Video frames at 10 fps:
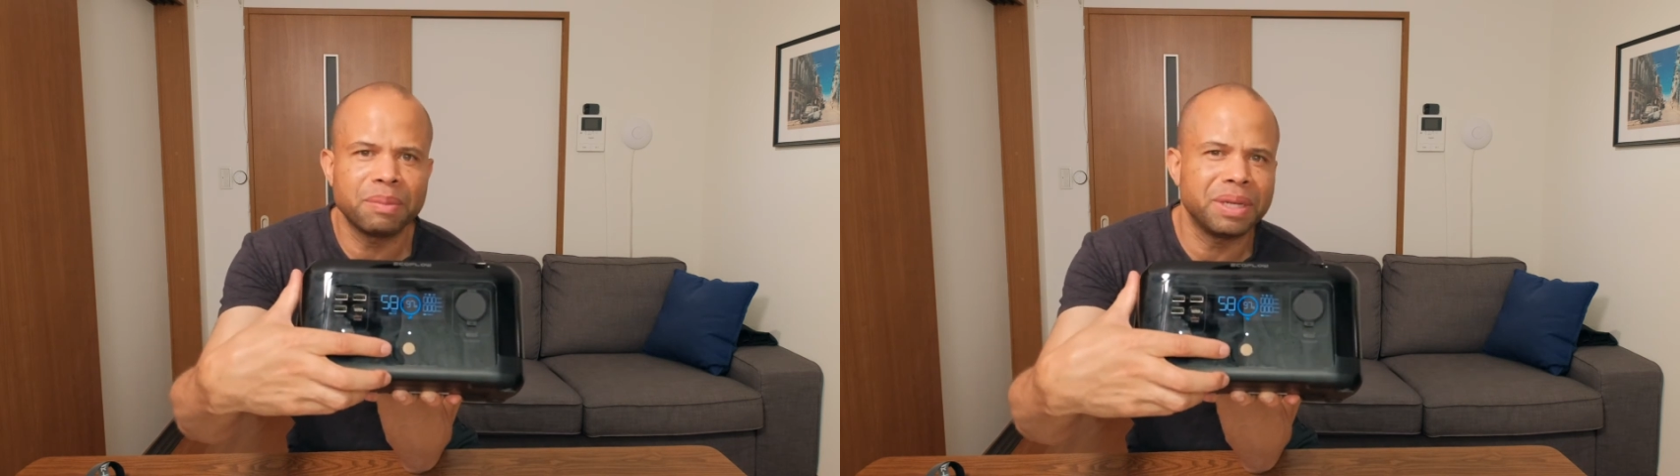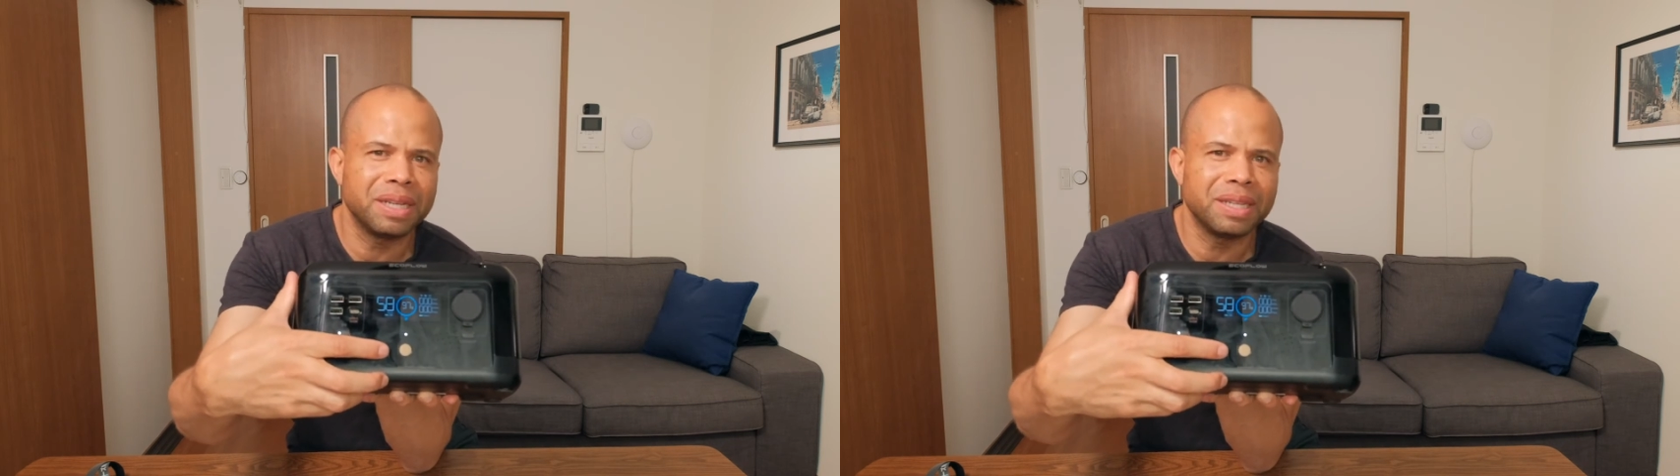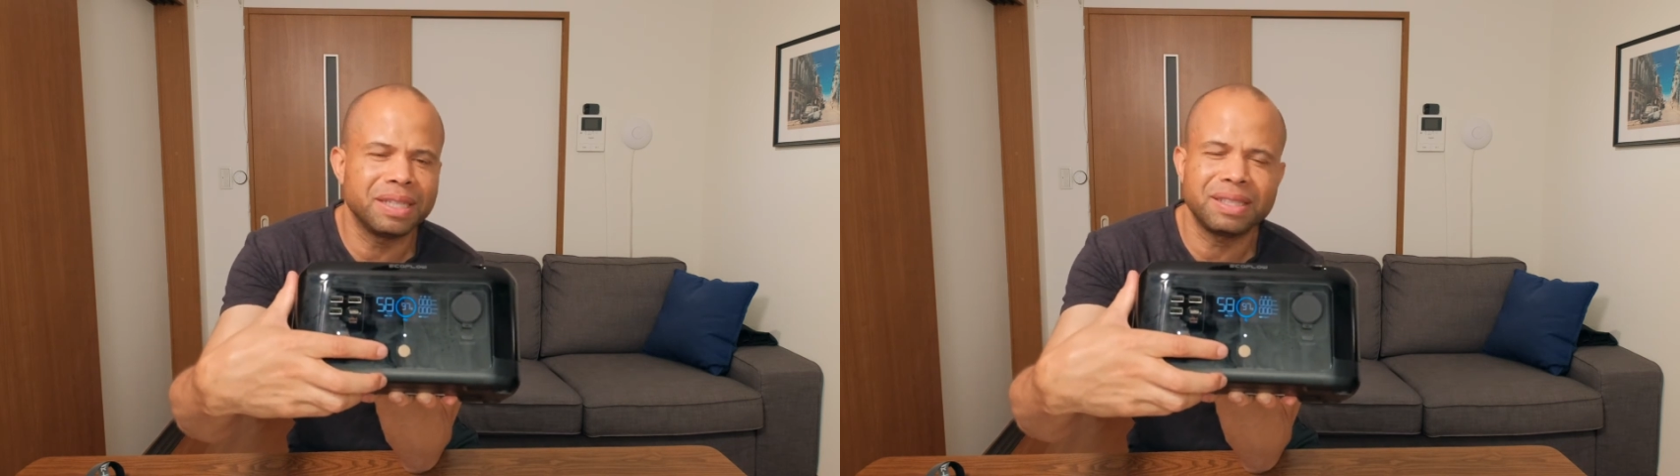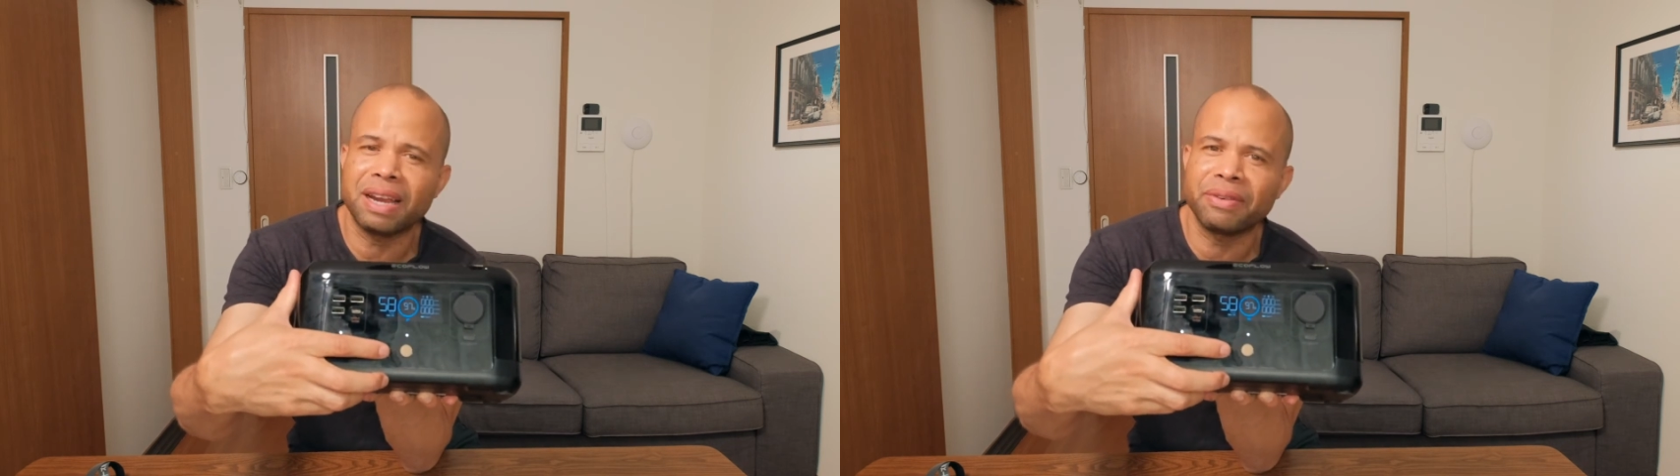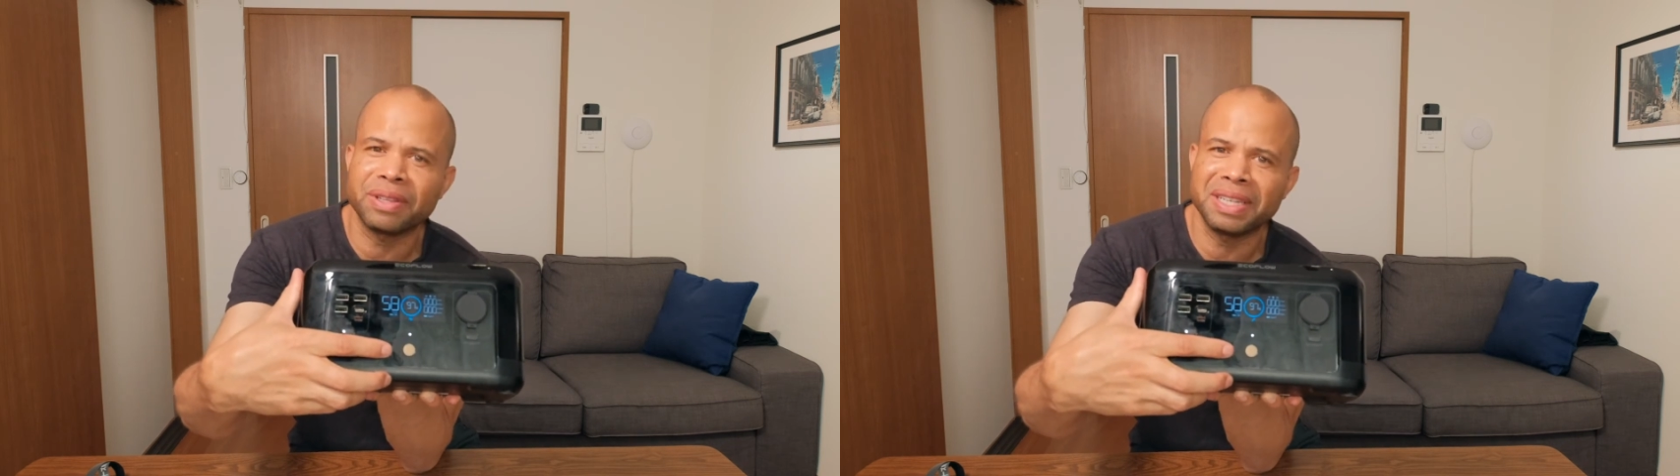but it's
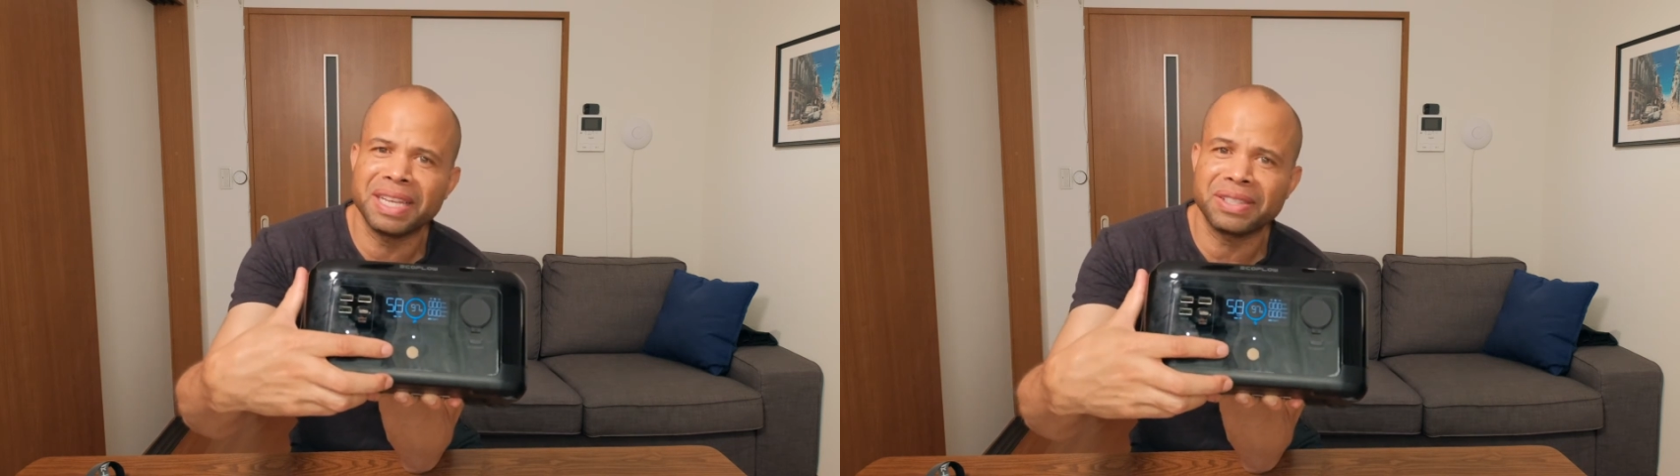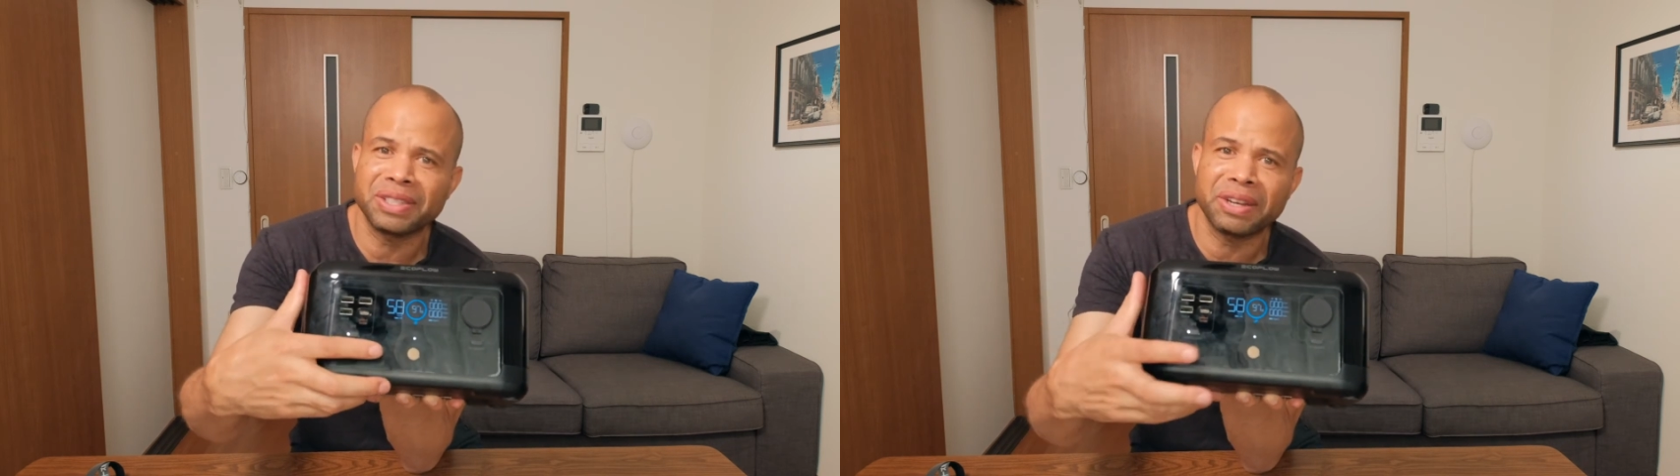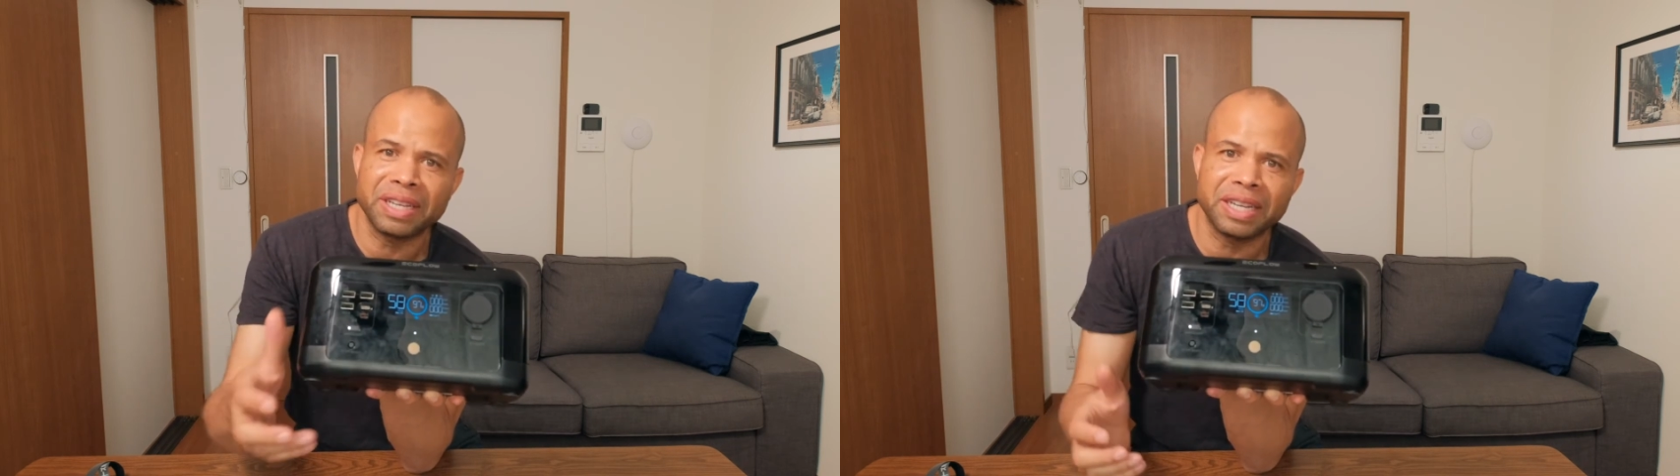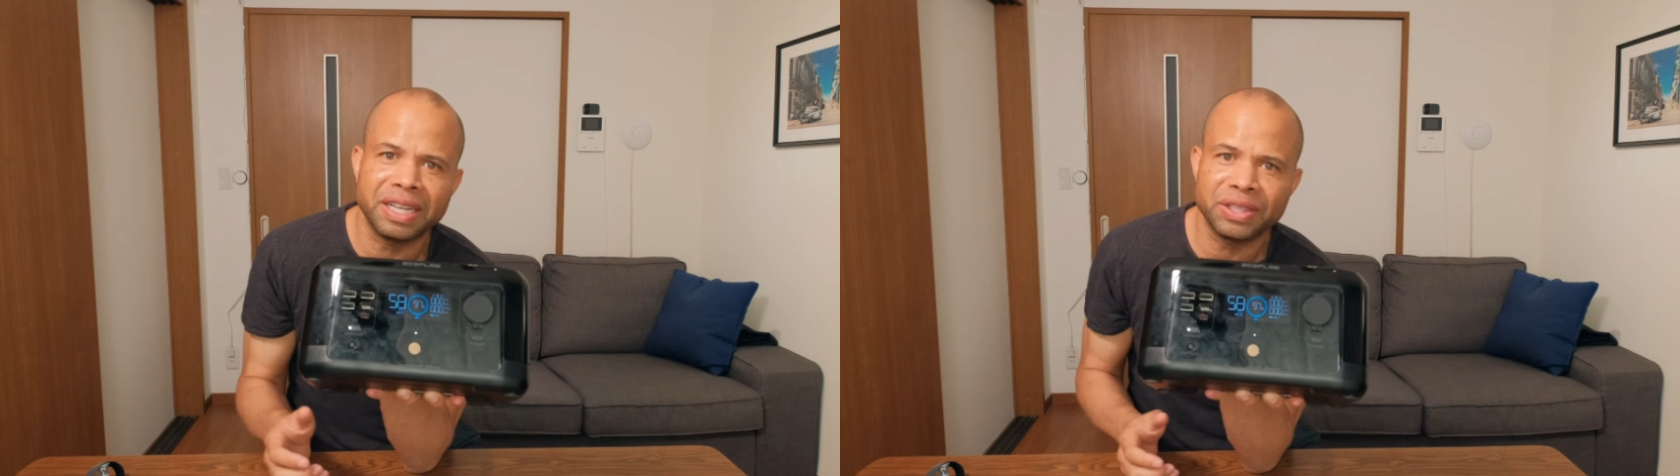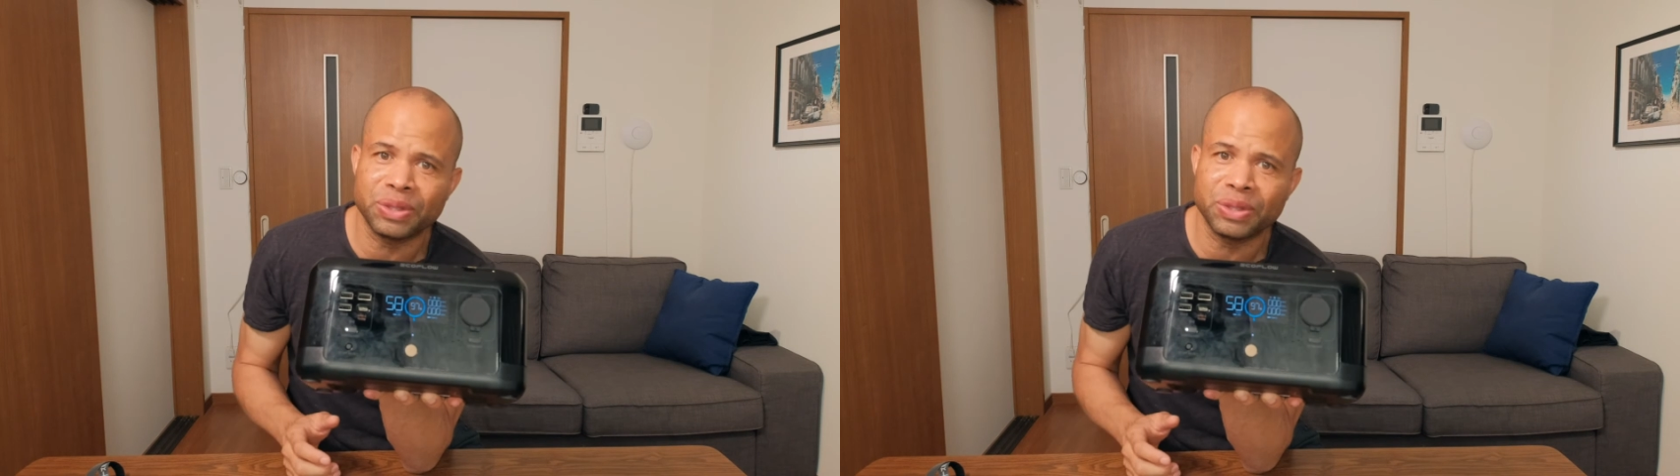not really necessary because